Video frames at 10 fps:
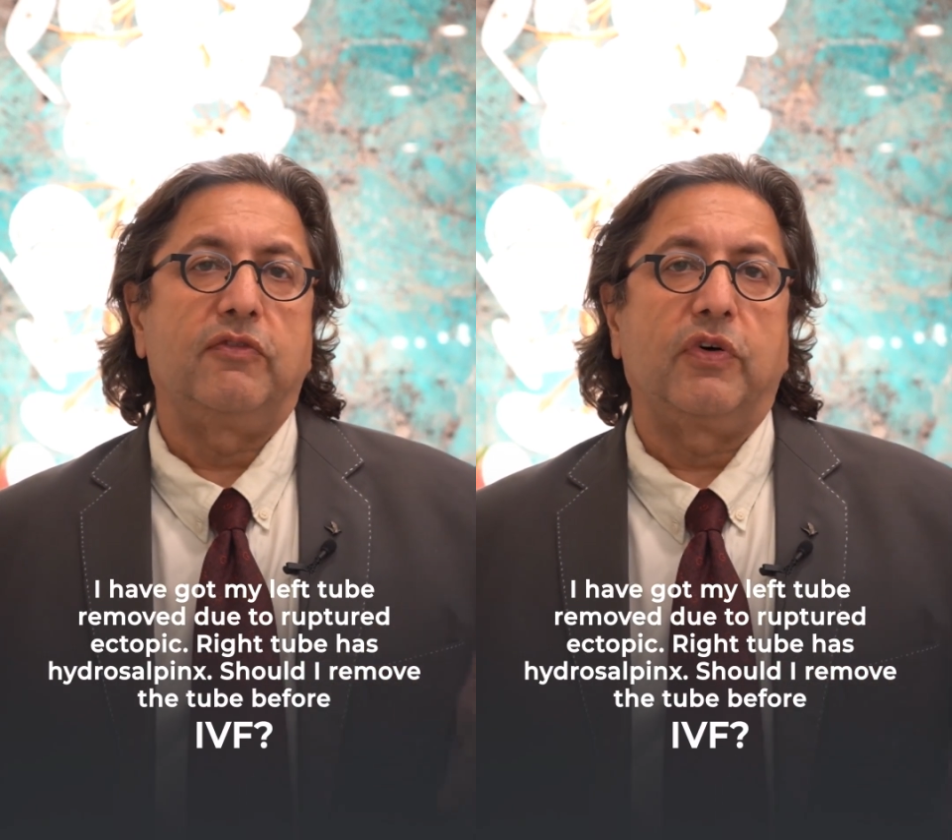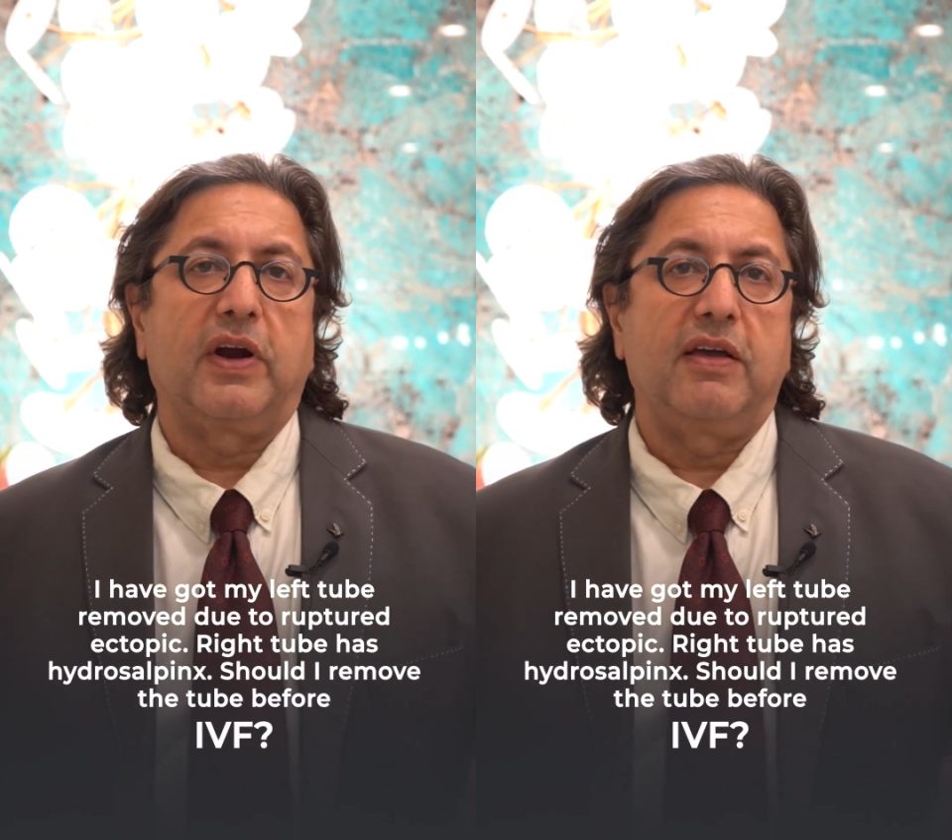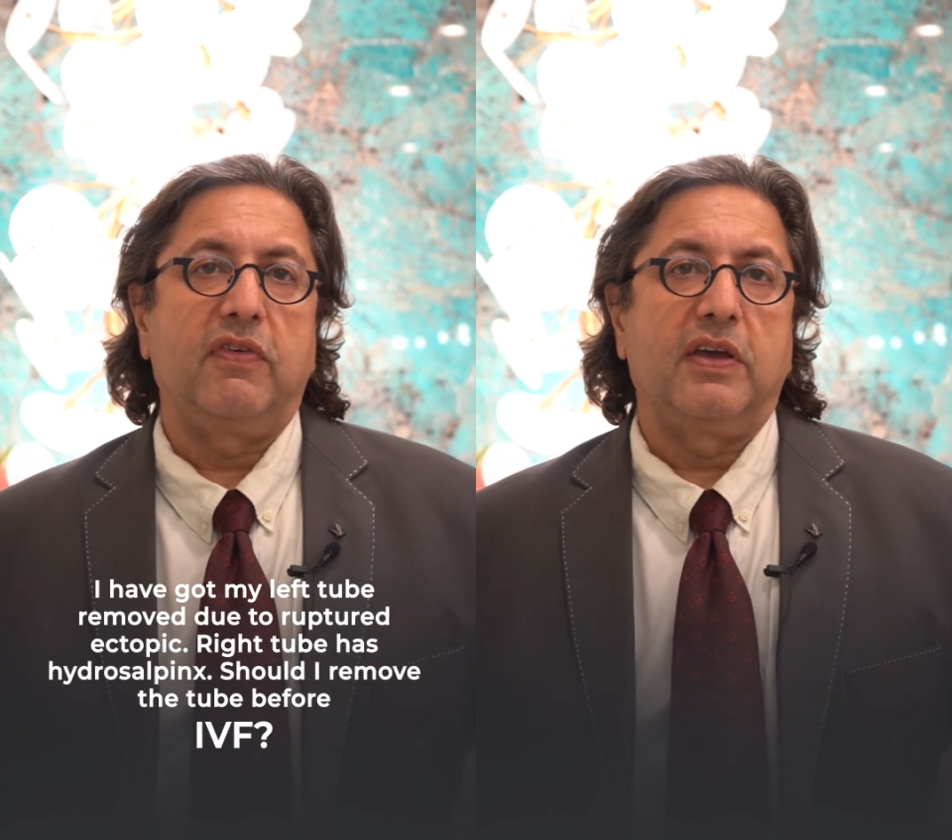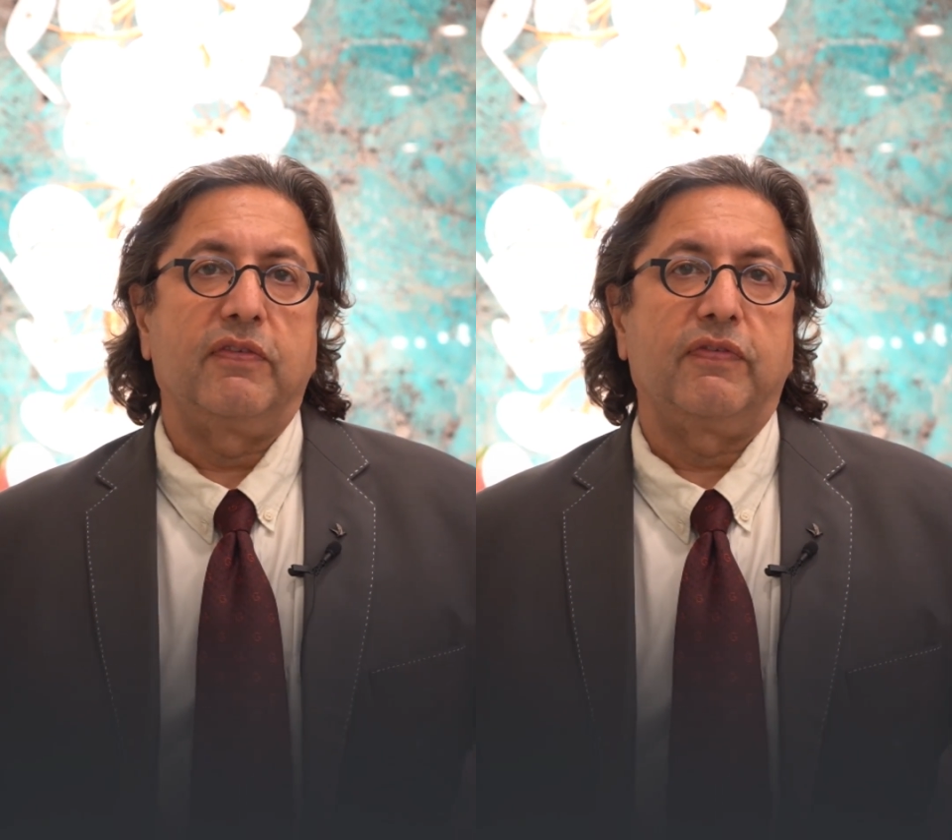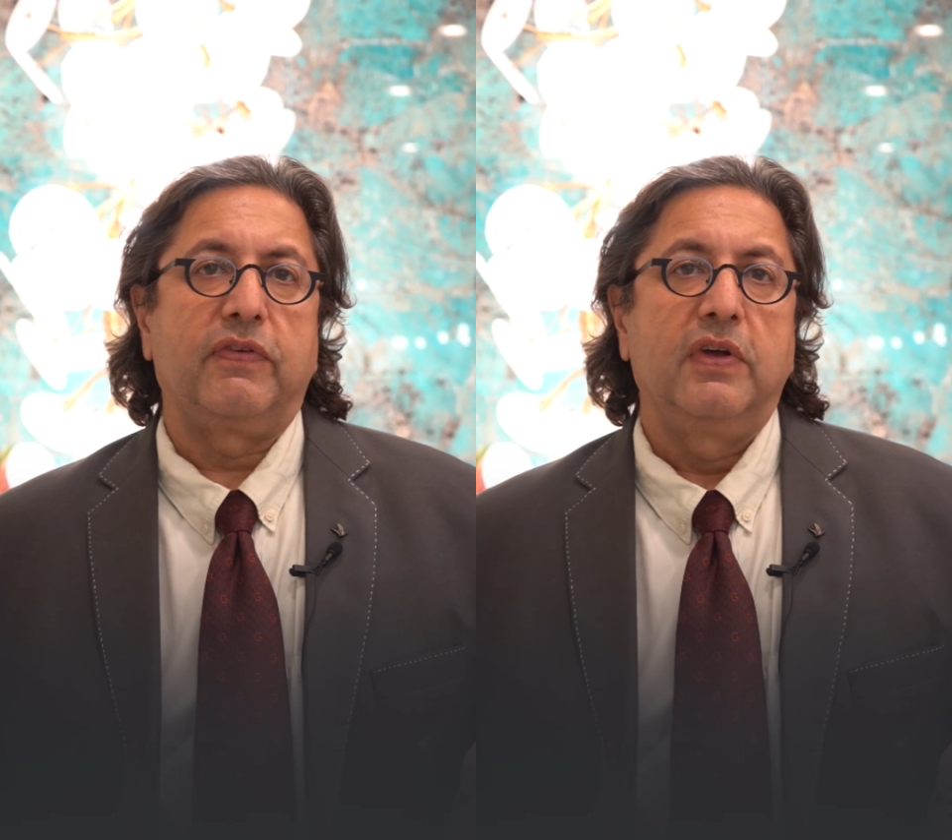for
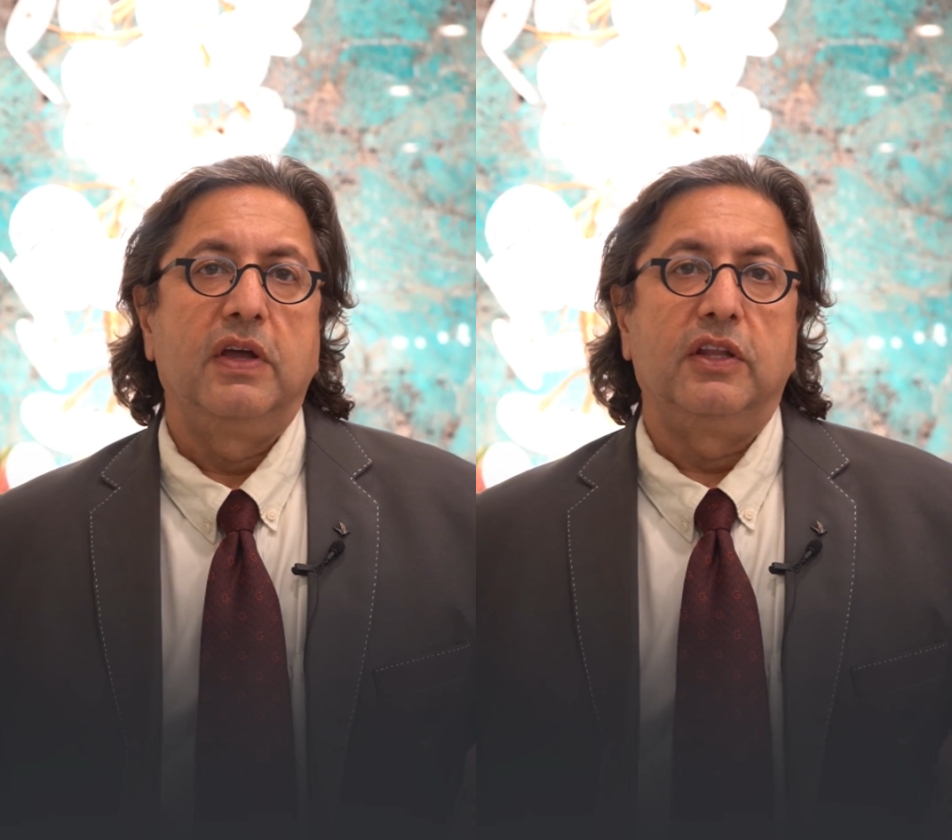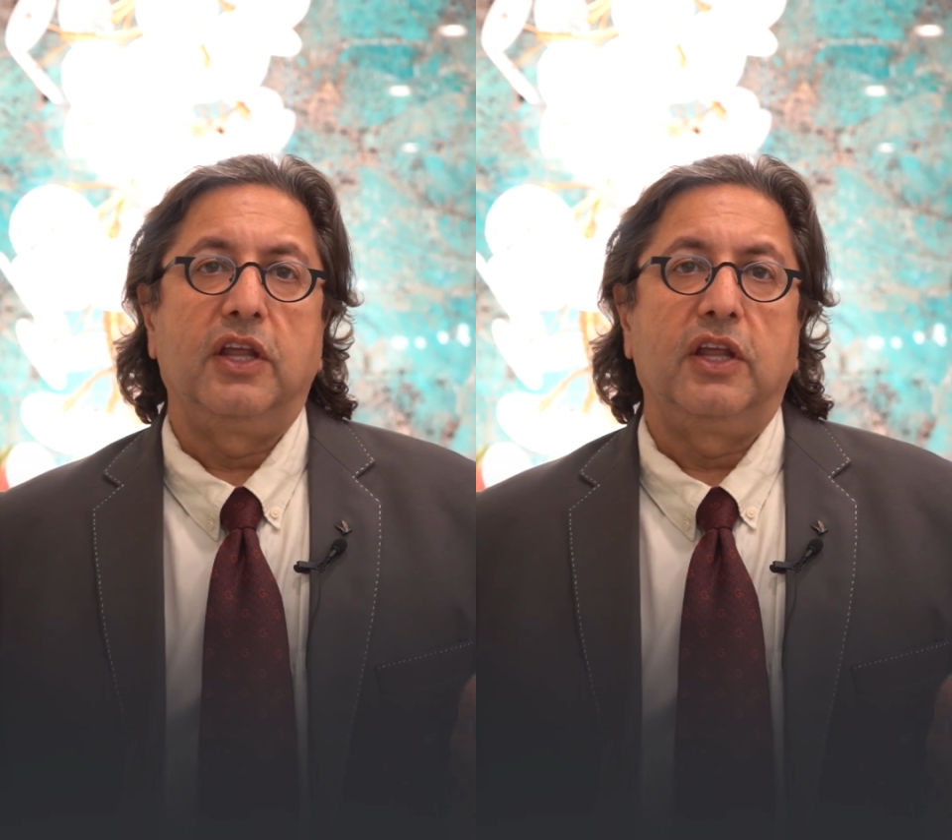IVF.